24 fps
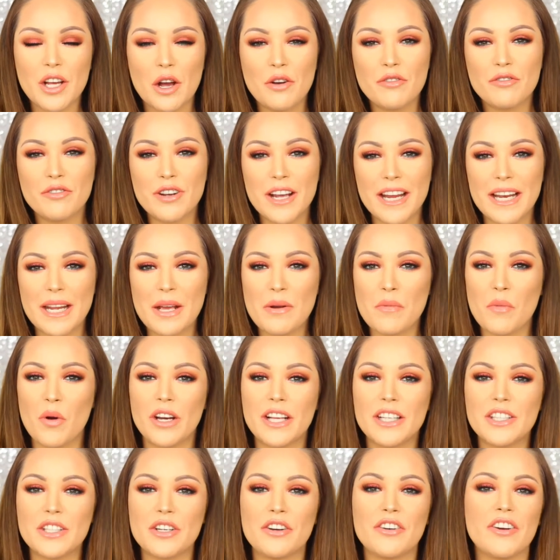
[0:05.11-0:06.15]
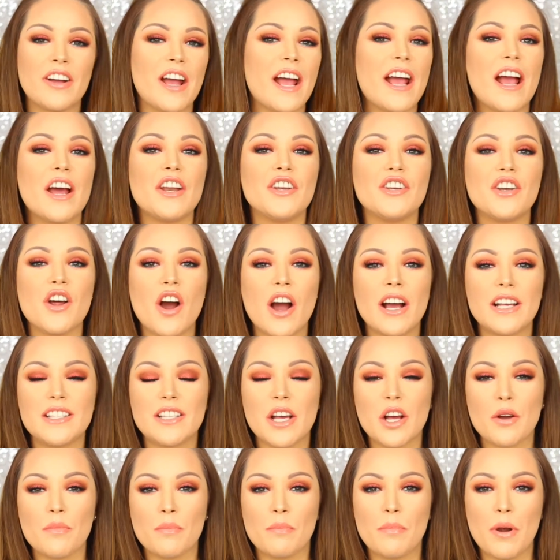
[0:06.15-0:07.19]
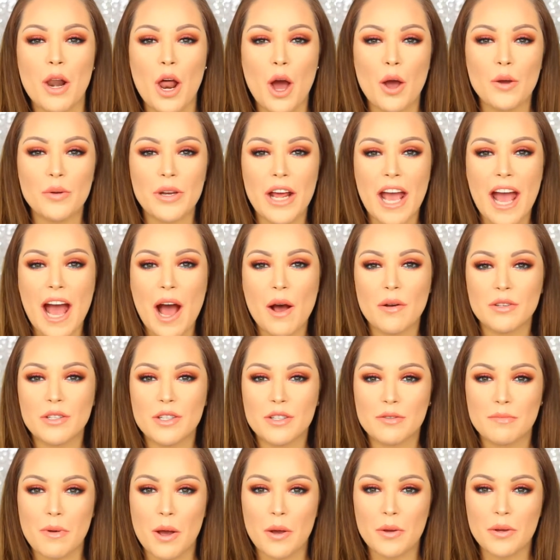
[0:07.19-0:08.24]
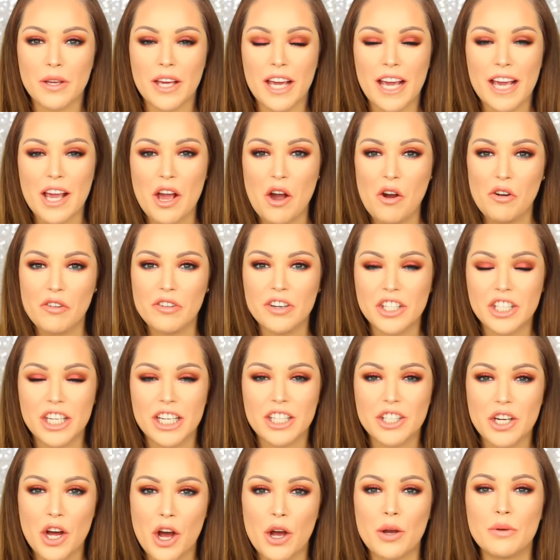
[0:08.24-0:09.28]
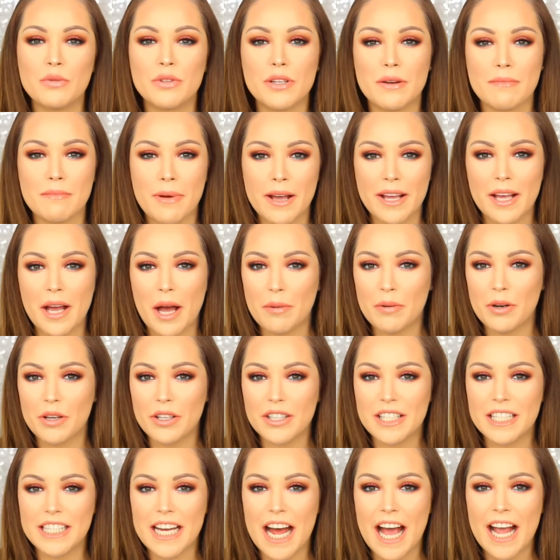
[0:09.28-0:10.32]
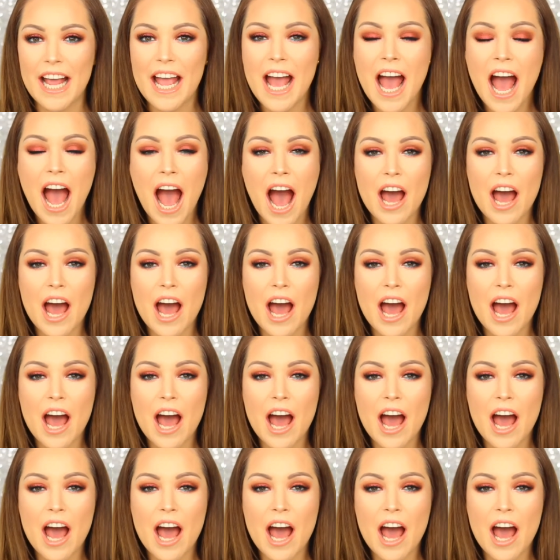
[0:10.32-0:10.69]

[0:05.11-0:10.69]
So I really wanted to create a nice blown out smoky orangey toned makeup look today,